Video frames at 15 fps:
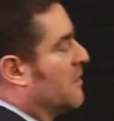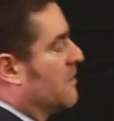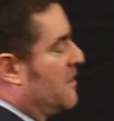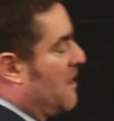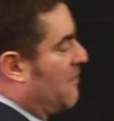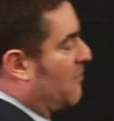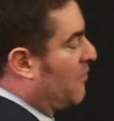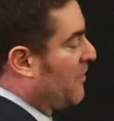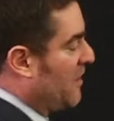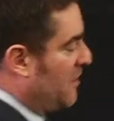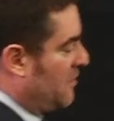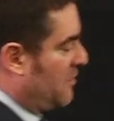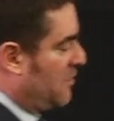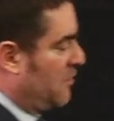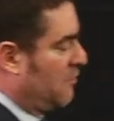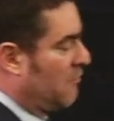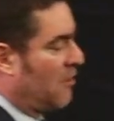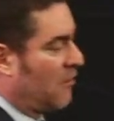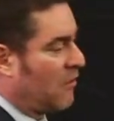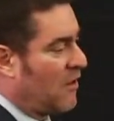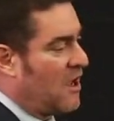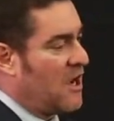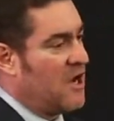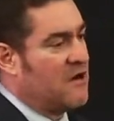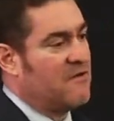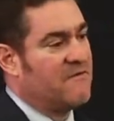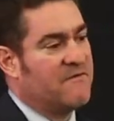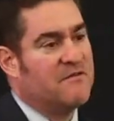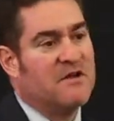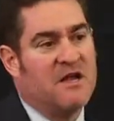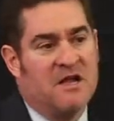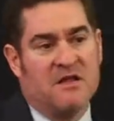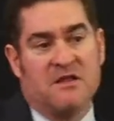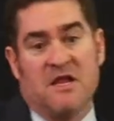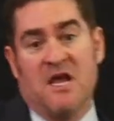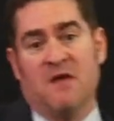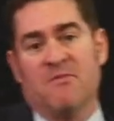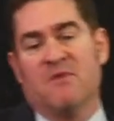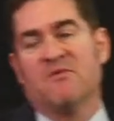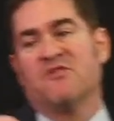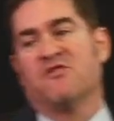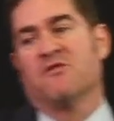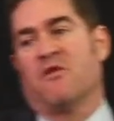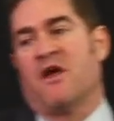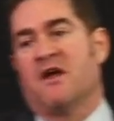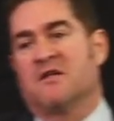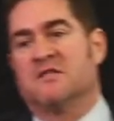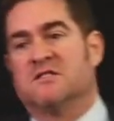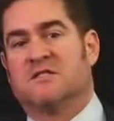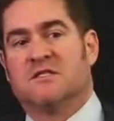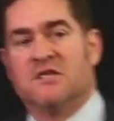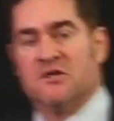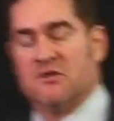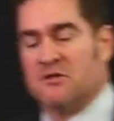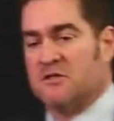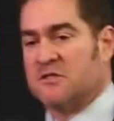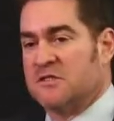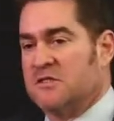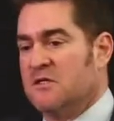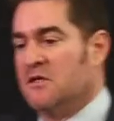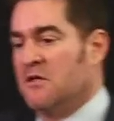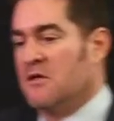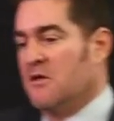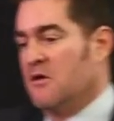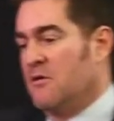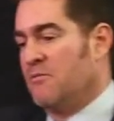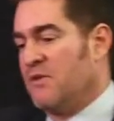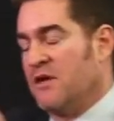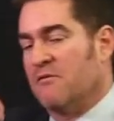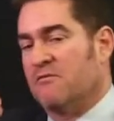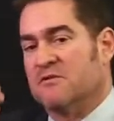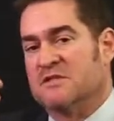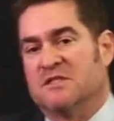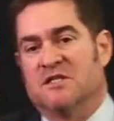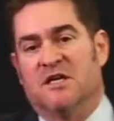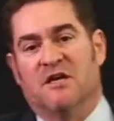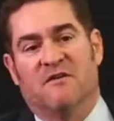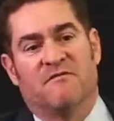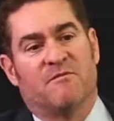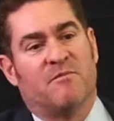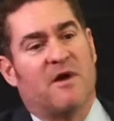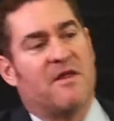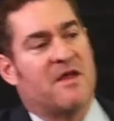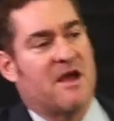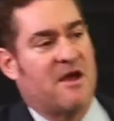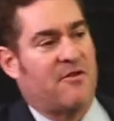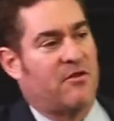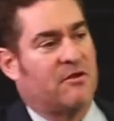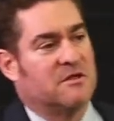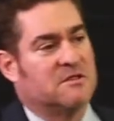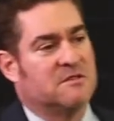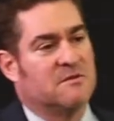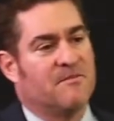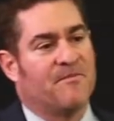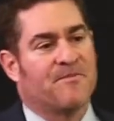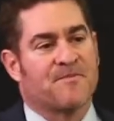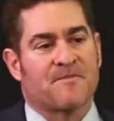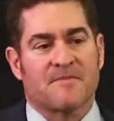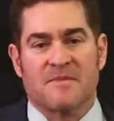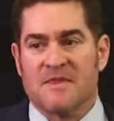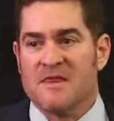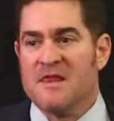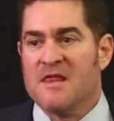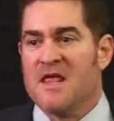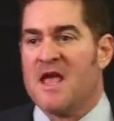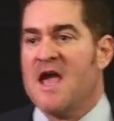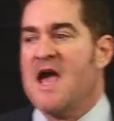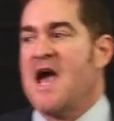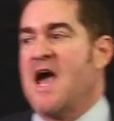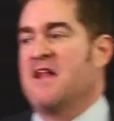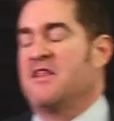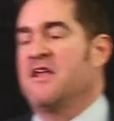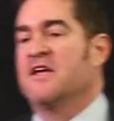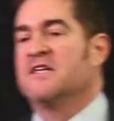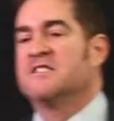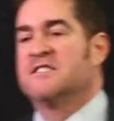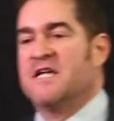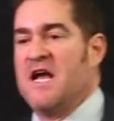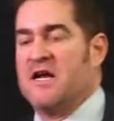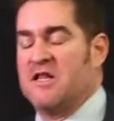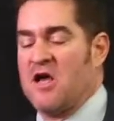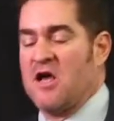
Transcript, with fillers: that lead to a lot of name, image, and likeness deals being received by the athletes. At the exact